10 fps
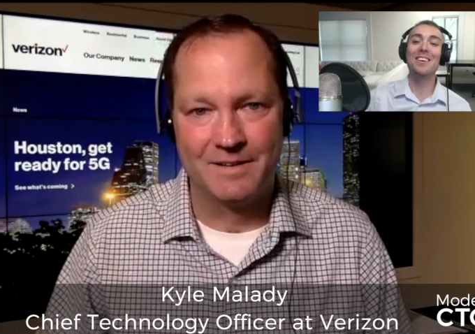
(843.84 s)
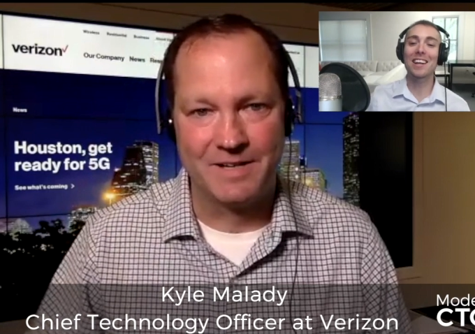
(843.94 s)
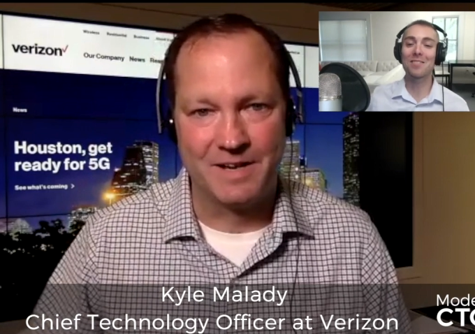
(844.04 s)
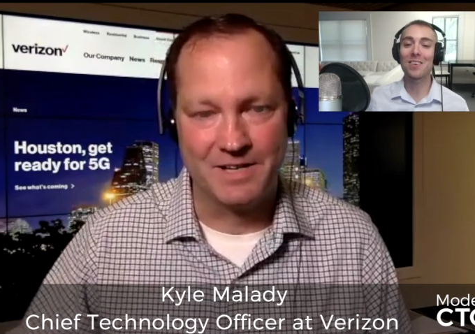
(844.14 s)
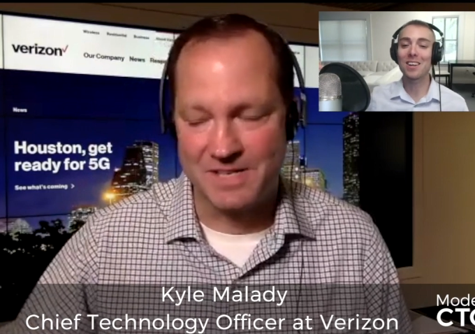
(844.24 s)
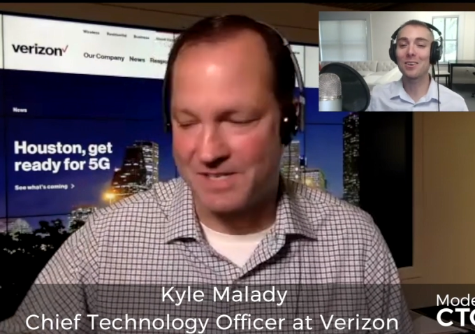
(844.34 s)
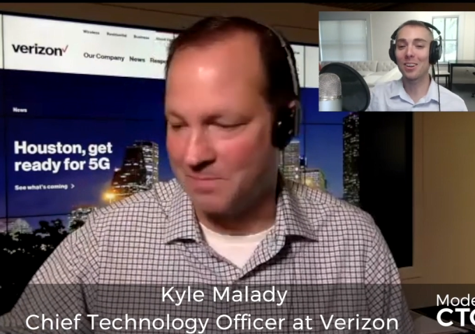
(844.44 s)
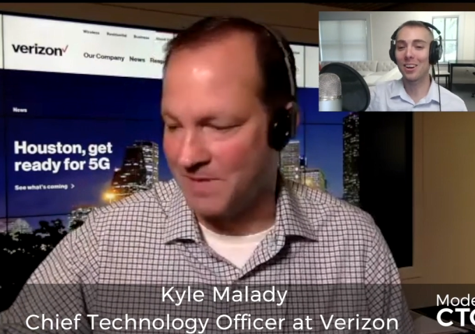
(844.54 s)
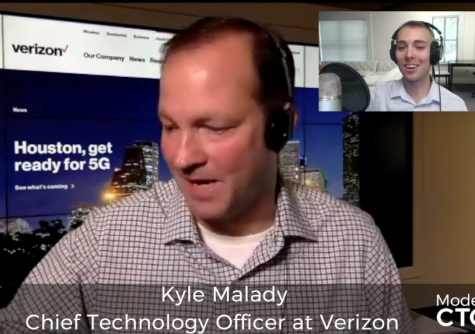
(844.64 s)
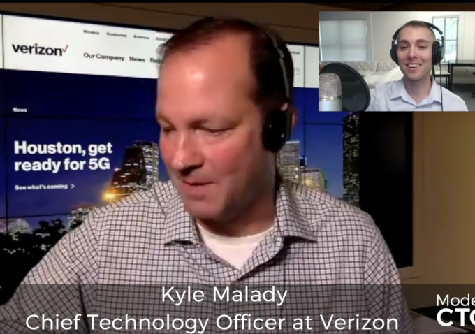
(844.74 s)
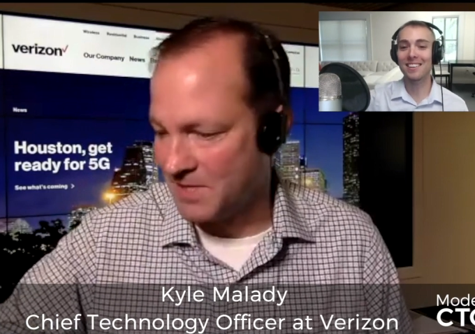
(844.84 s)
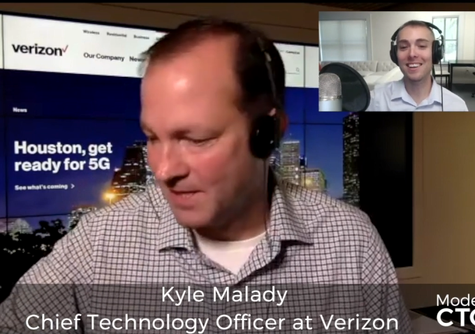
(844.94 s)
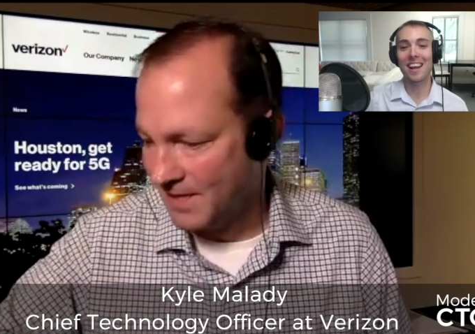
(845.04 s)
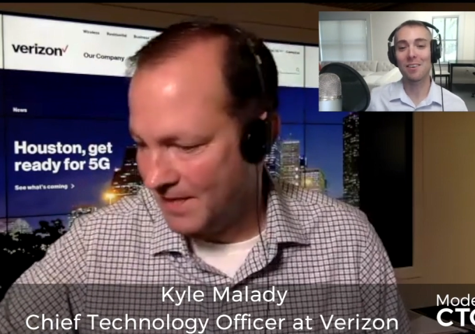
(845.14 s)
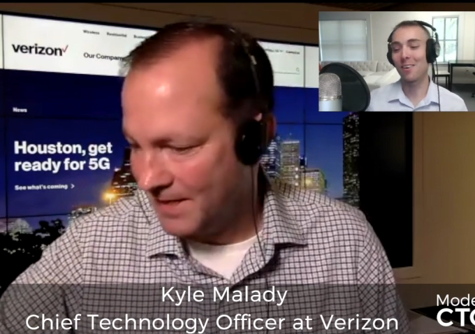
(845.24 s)
Speaker 1: They're like what you so learned.
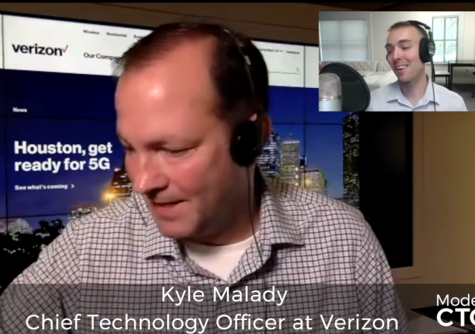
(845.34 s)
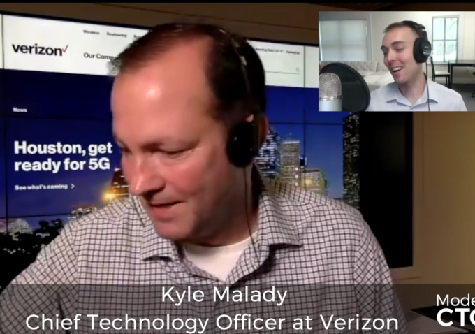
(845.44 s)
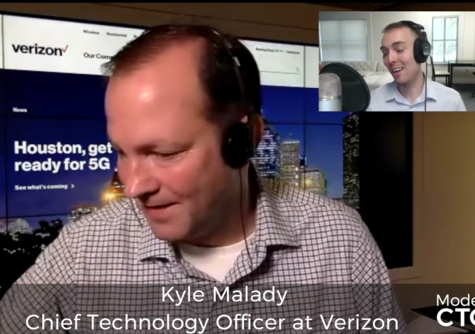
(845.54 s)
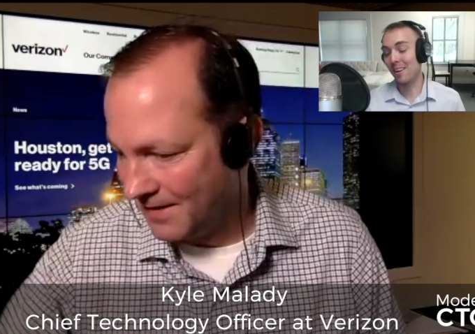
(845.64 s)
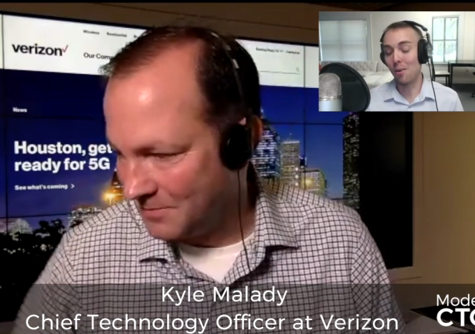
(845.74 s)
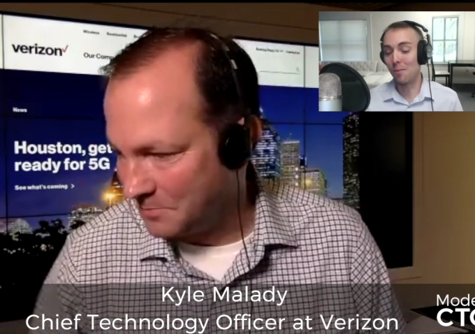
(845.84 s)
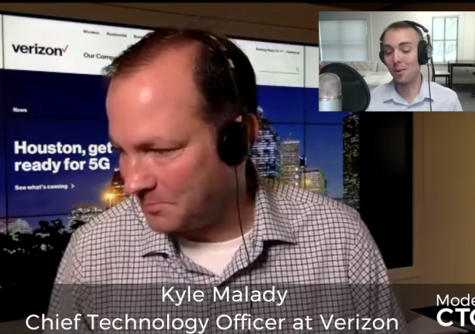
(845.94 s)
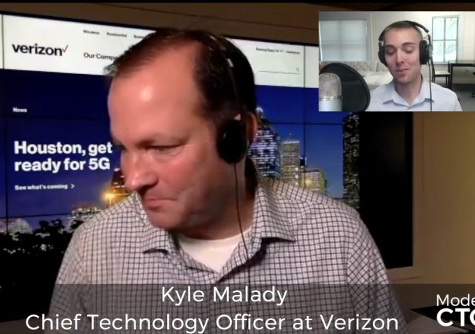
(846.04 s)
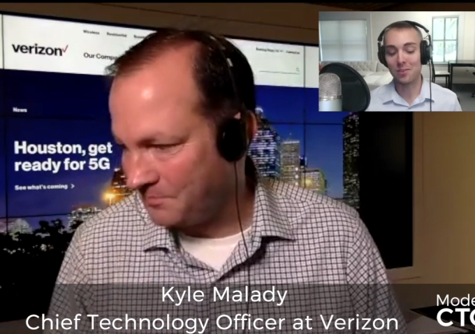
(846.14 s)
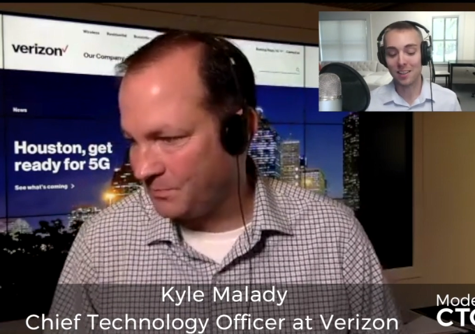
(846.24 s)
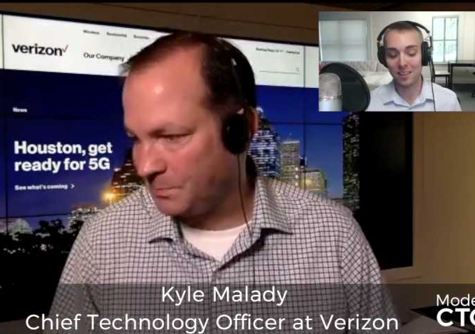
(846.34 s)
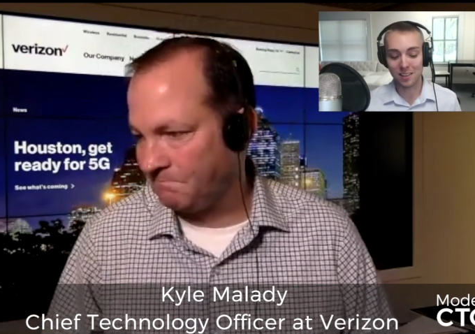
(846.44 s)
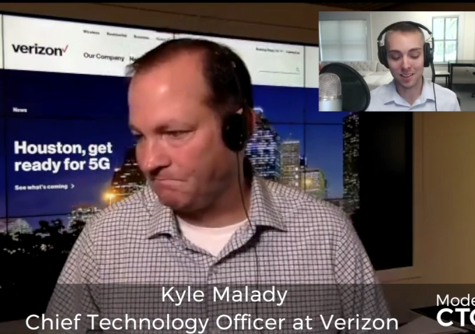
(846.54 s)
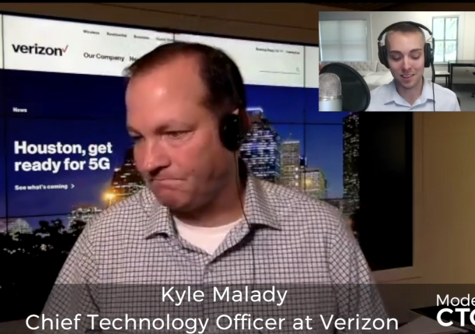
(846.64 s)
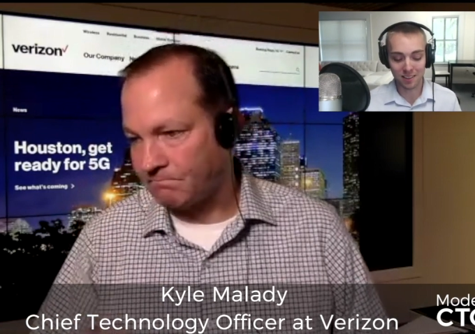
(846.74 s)
Much. Yeah. Well, it almost,
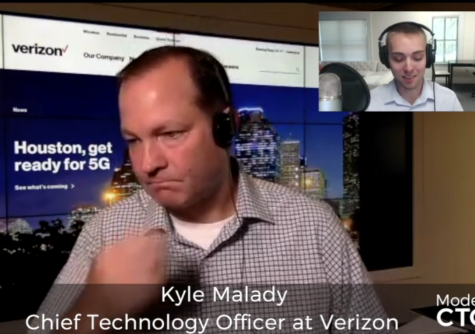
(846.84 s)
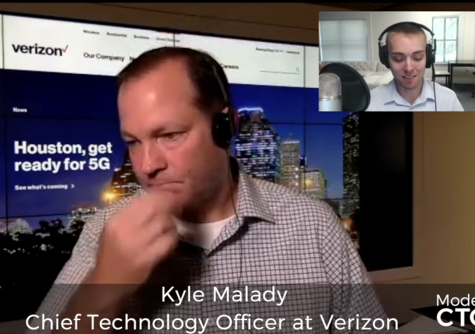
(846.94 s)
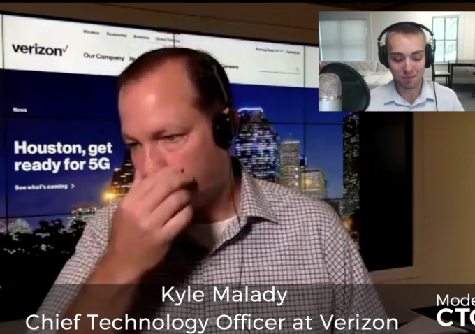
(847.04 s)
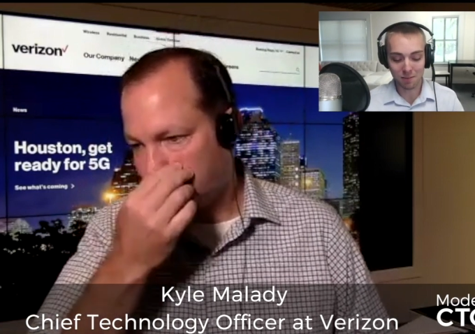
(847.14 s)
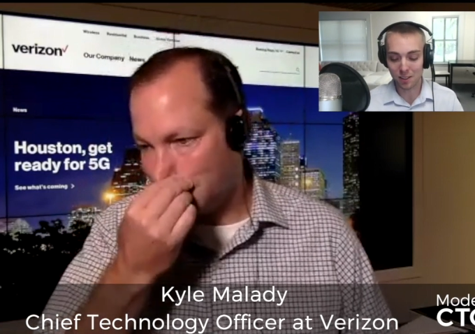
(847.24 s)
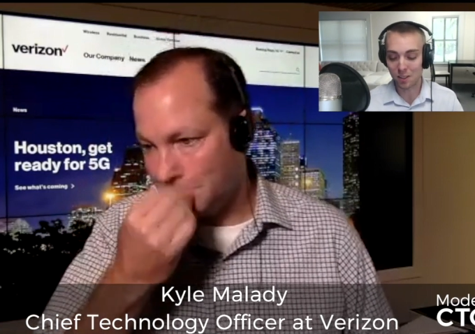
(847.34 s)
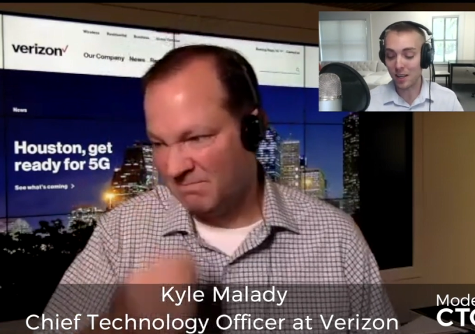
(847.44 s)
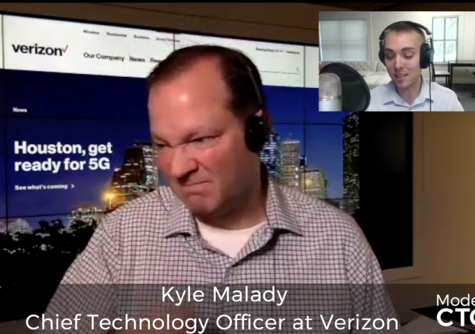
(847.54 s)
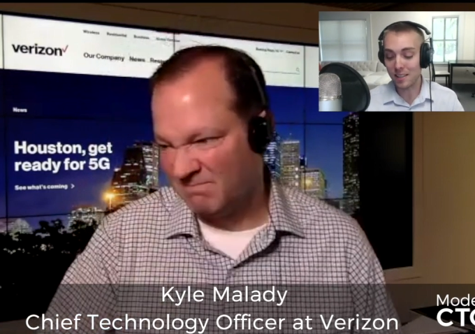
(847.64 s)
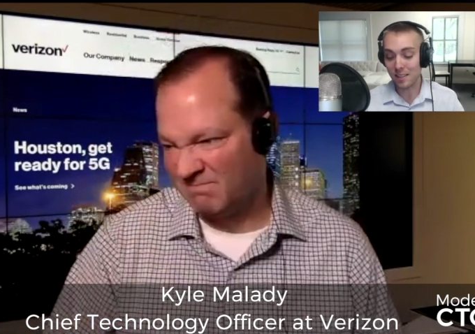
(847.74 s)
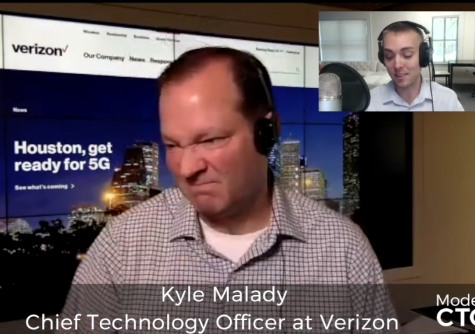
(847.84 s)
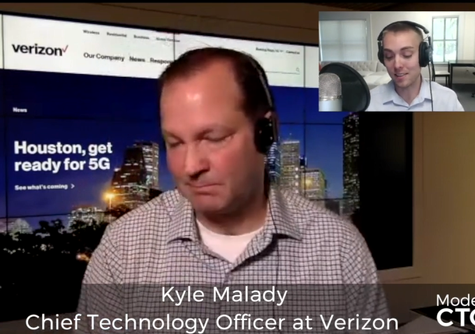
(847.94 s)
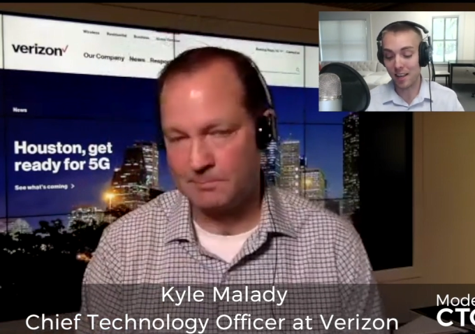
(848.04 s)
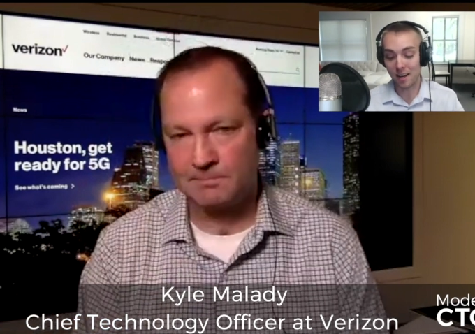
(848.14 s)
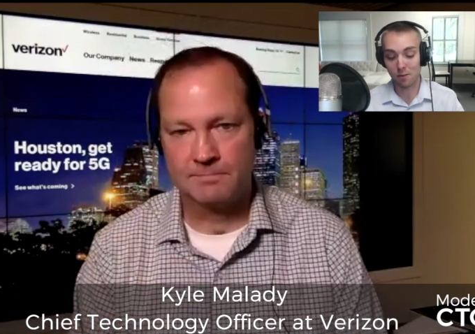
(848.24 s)
the, the, the trend here
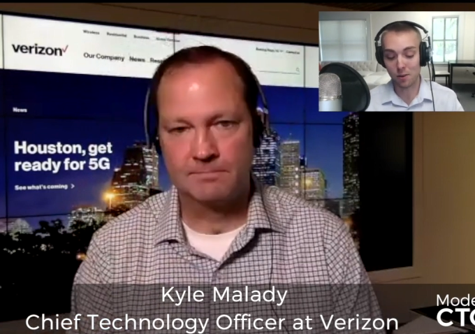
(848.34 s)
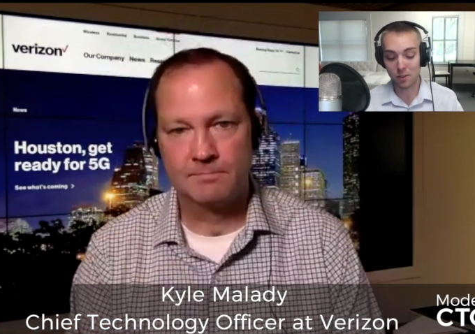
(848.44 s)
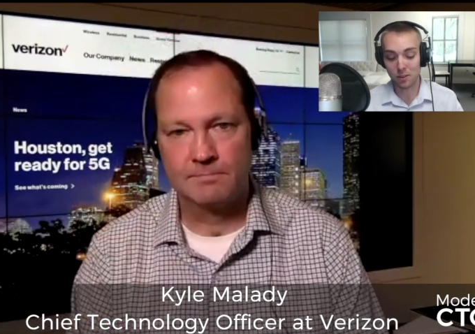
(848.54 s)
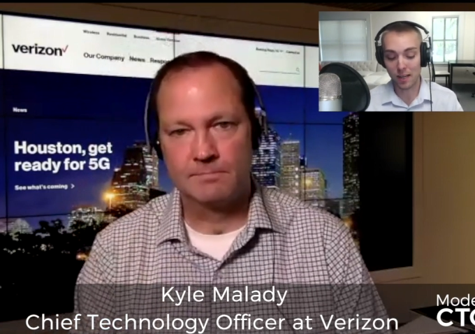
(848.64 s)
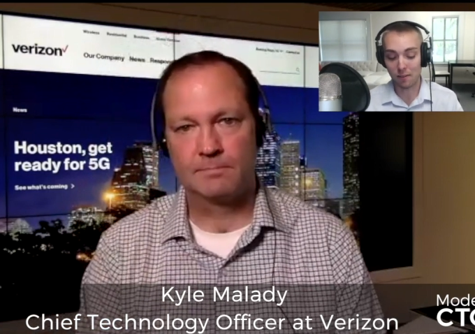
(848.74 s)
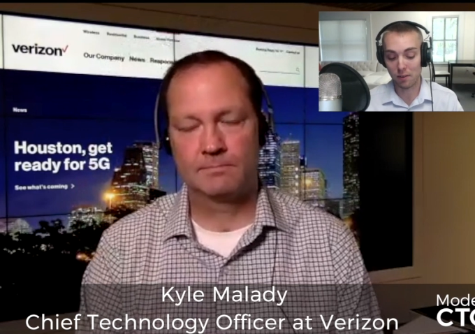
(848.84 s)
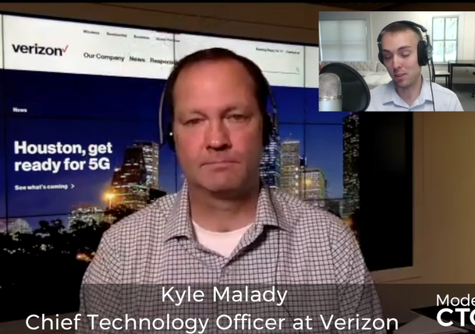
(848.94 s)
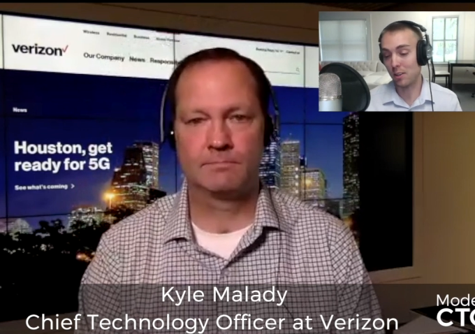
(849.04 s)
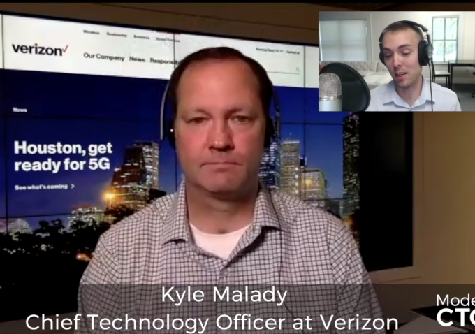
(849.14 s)
is that it virtually never does.